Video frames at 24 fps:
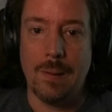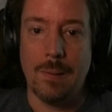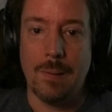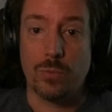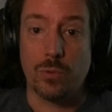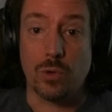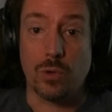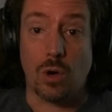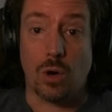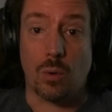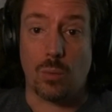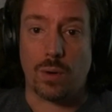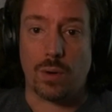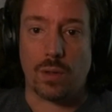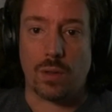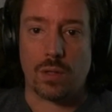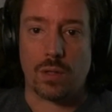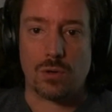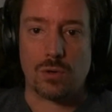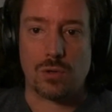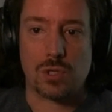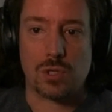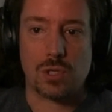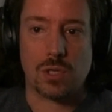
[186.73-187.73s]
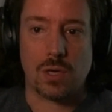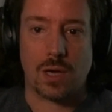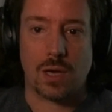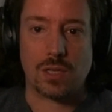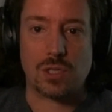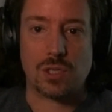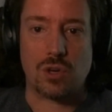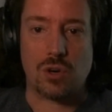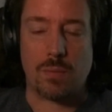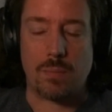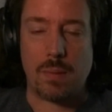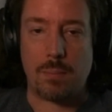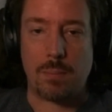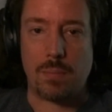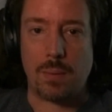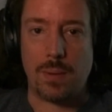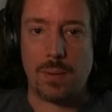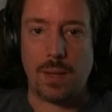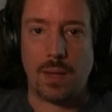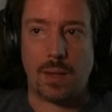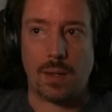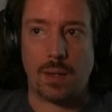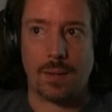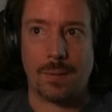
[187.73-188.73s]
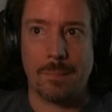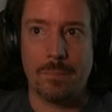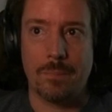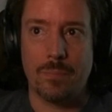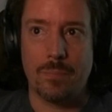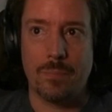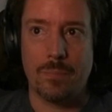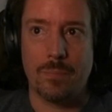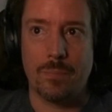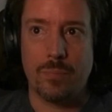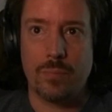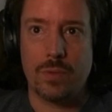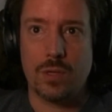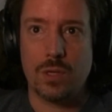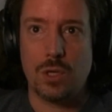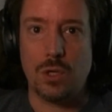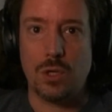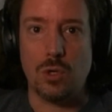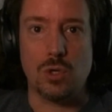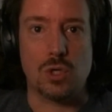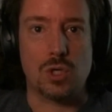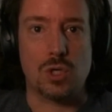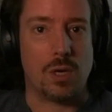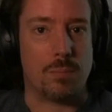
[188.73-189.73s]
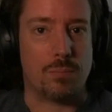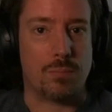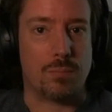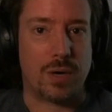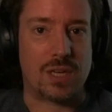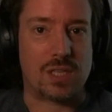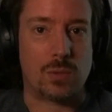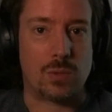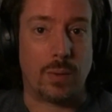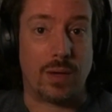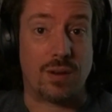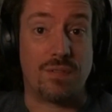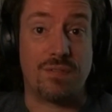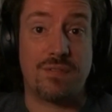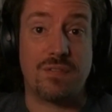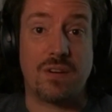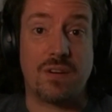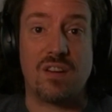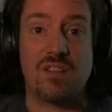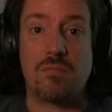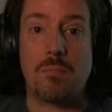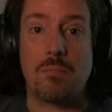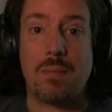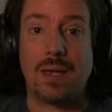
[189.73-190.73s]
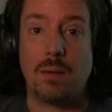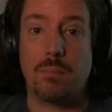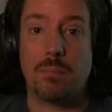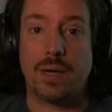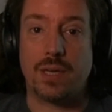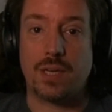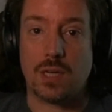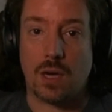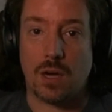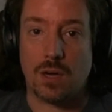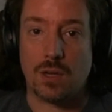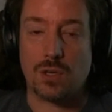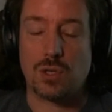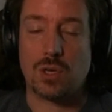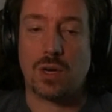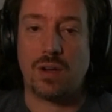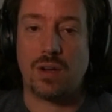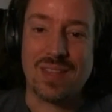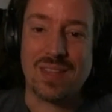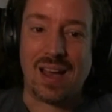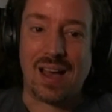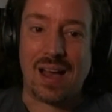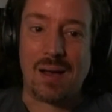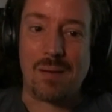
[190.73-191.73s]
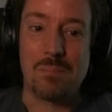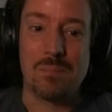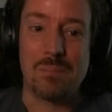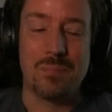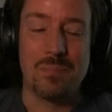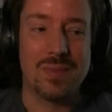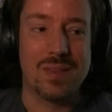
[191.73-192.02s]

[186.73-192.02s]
We got one of those. I still remember being hugely impressed that we had a 5 megabyte hard drive.